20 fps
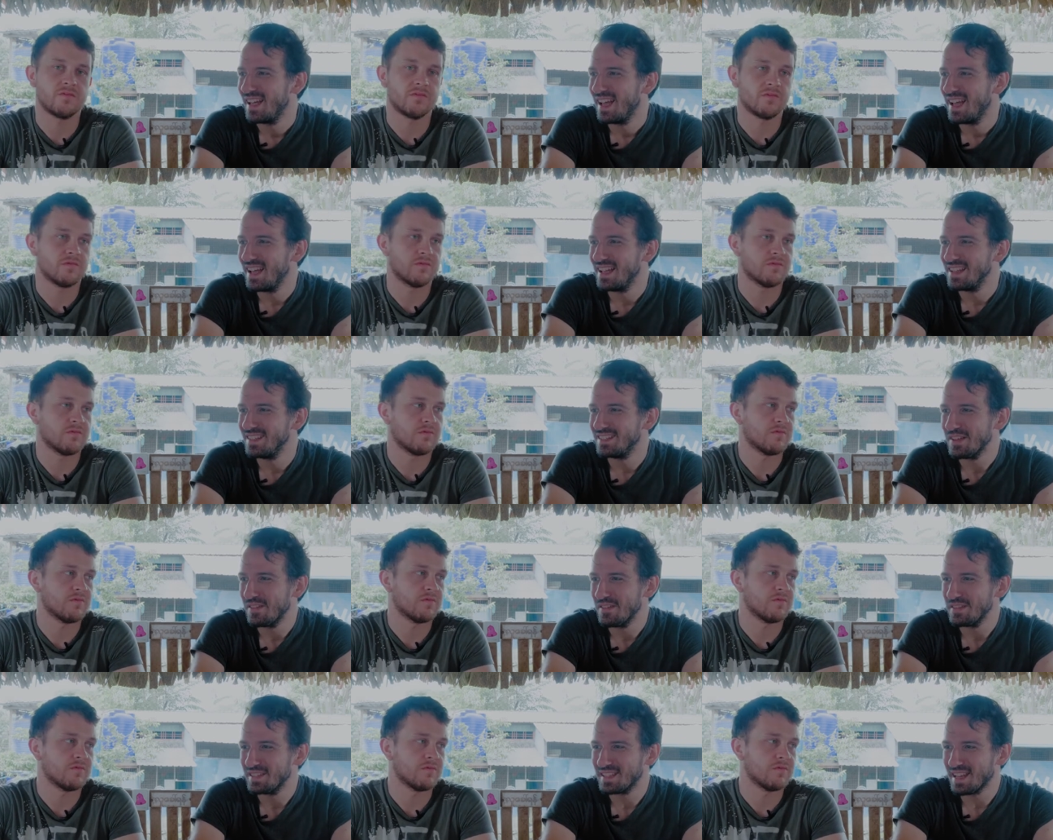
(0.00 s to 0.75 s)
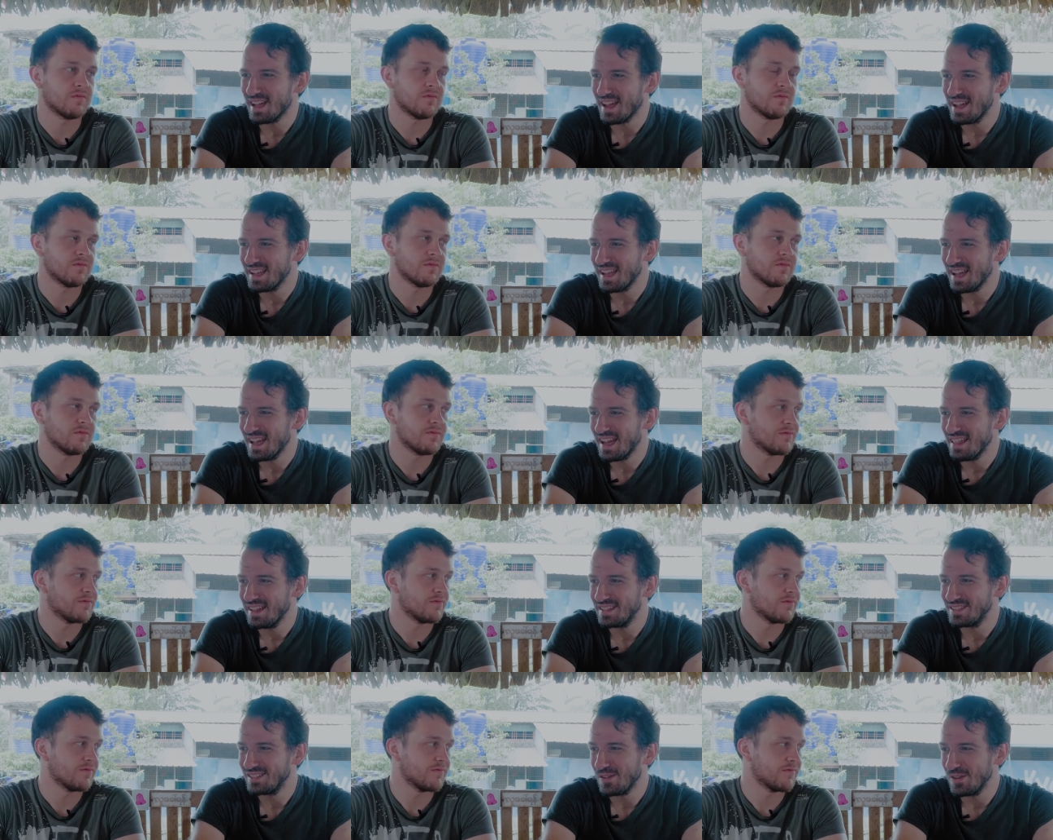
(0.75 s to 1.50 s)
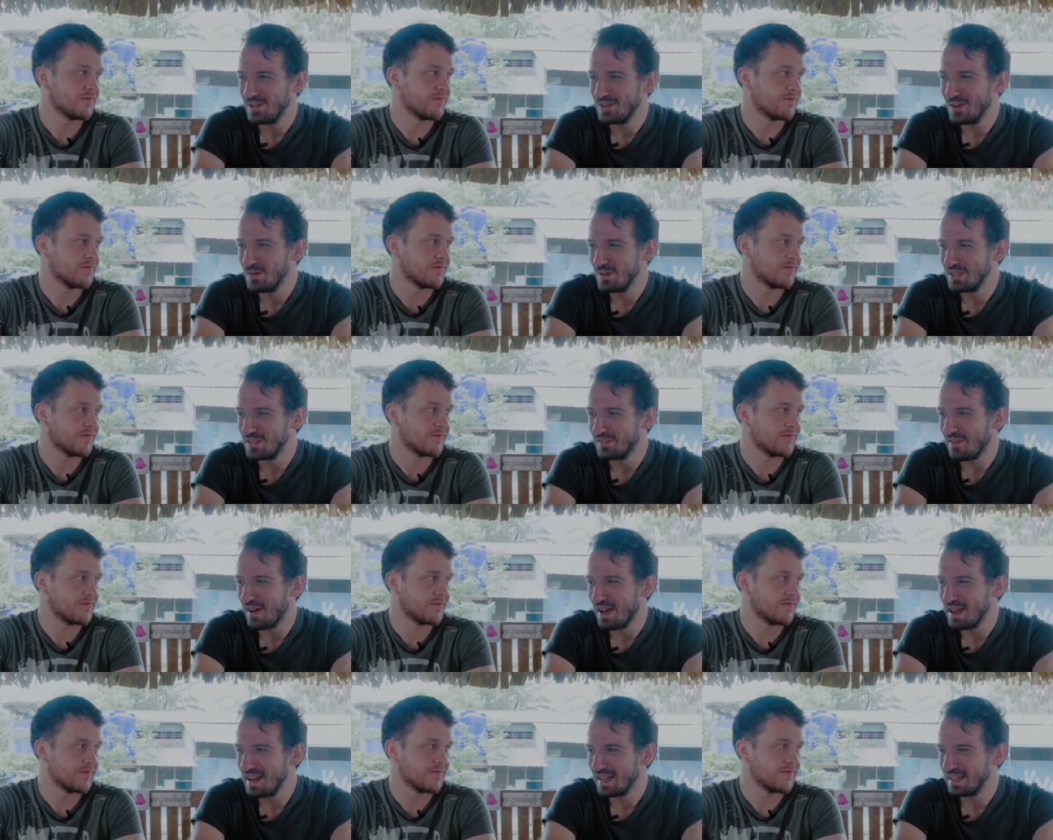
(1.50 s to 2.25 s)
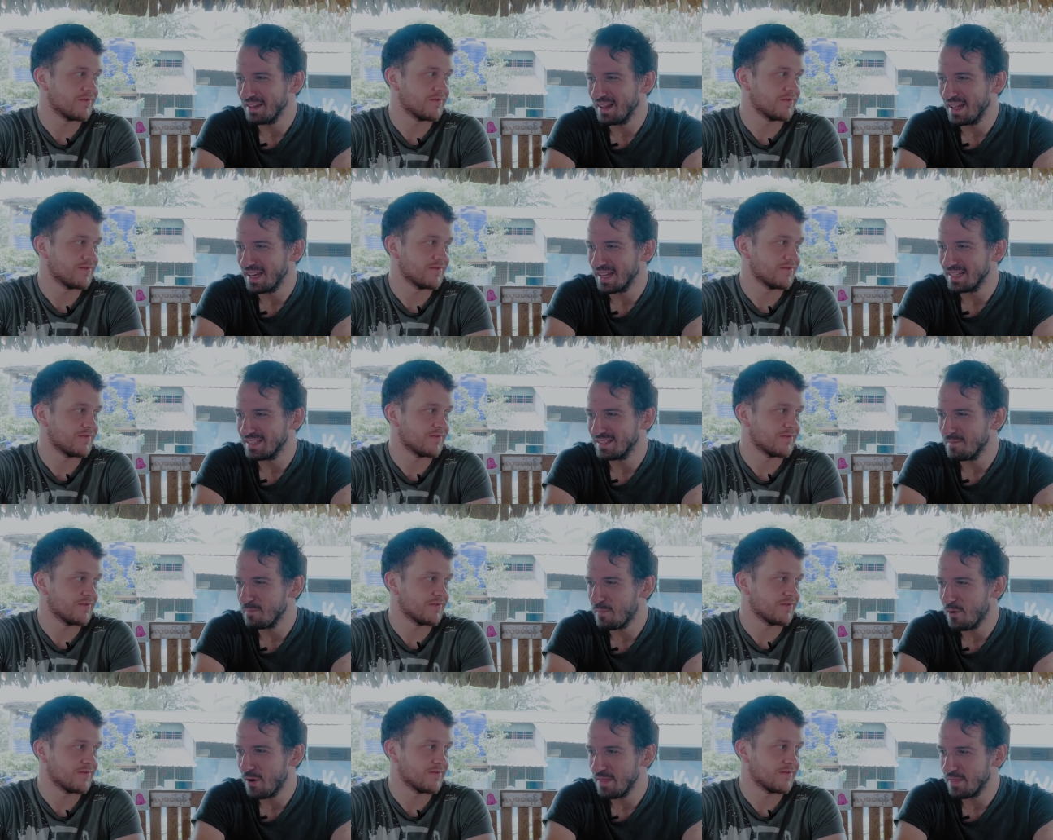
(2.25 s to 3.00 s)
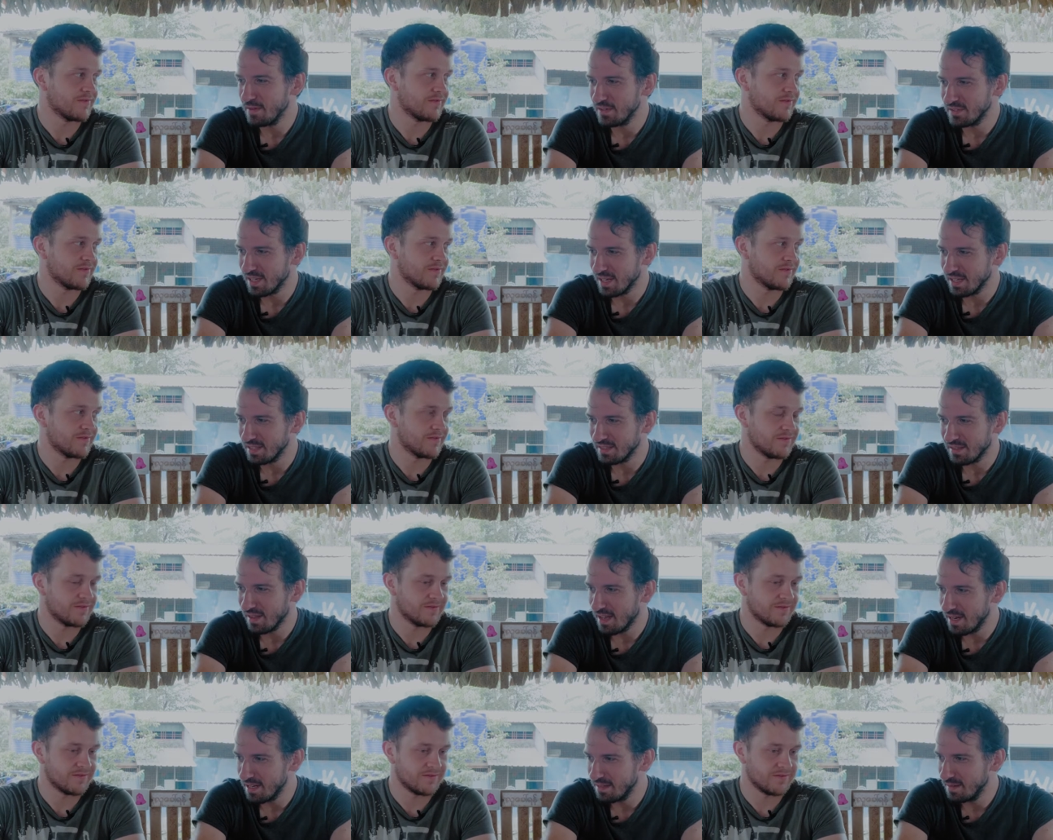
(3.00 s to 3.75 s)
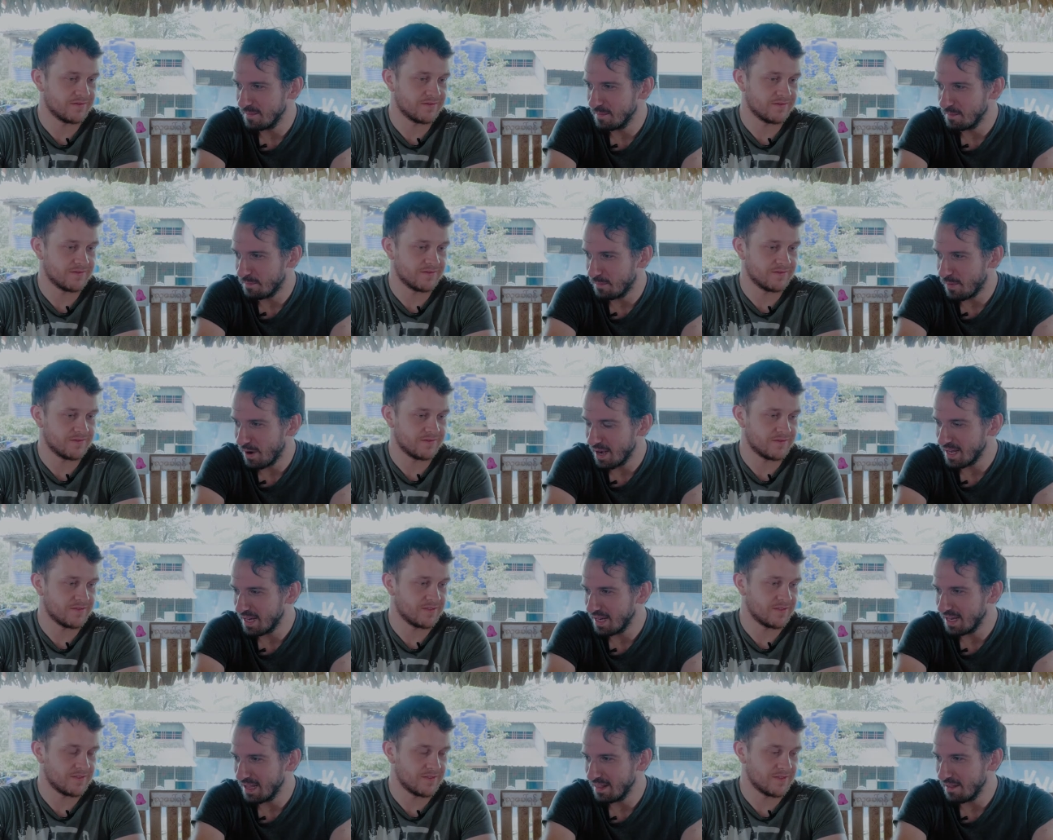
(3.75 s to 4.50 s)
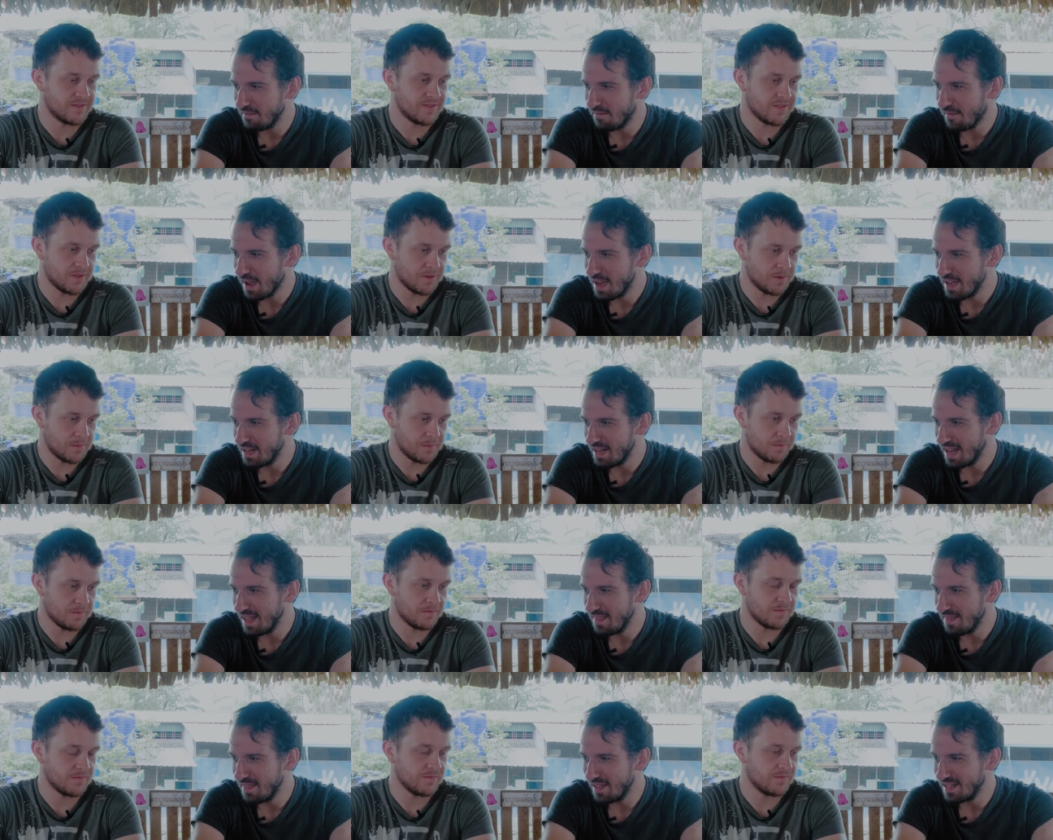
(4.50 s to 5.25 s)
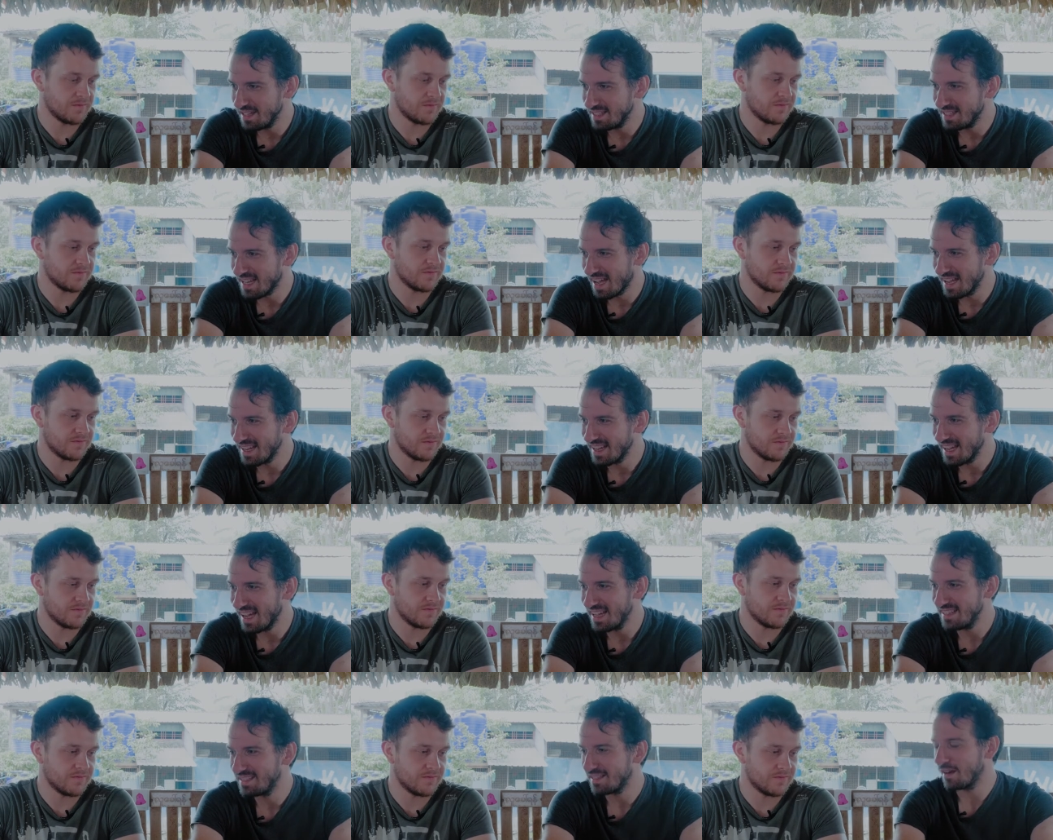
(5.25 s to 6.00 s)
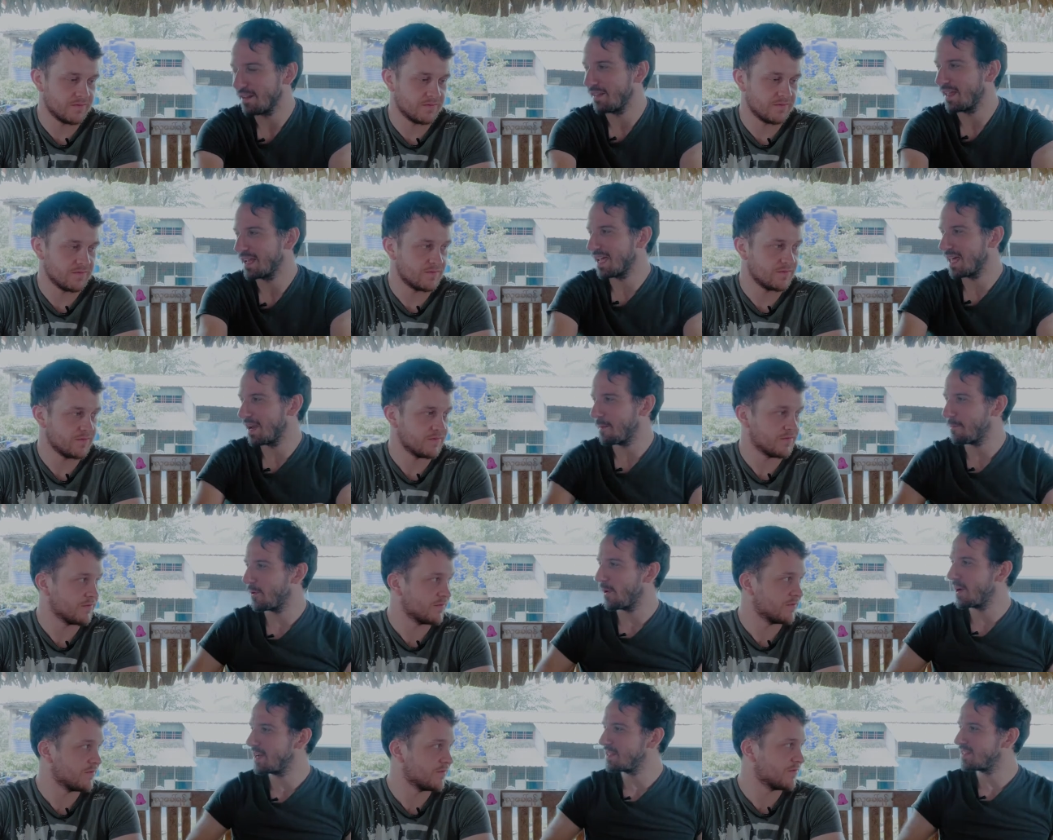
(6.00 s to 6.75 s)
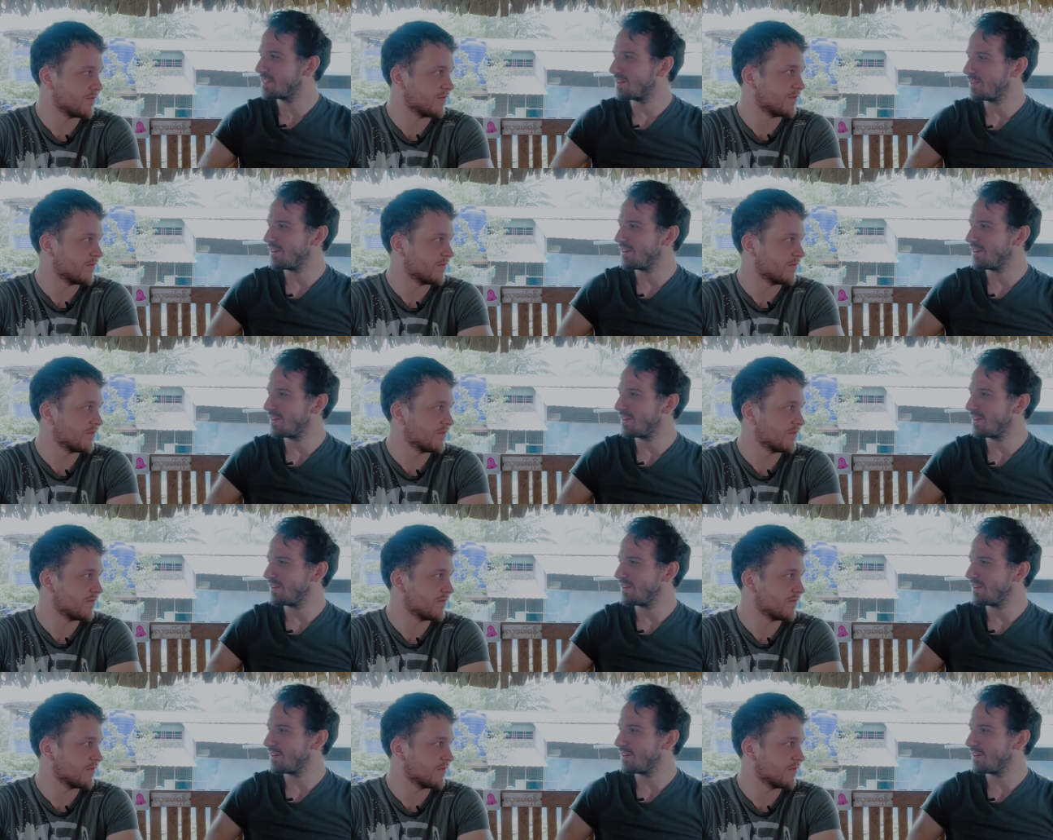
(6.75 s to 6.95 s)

Speaker 1: And so this Thai guy that Soe Lin Oo was fighting, like at some point there's like a slight break in the fight, and the Thai guy started like kind of prancing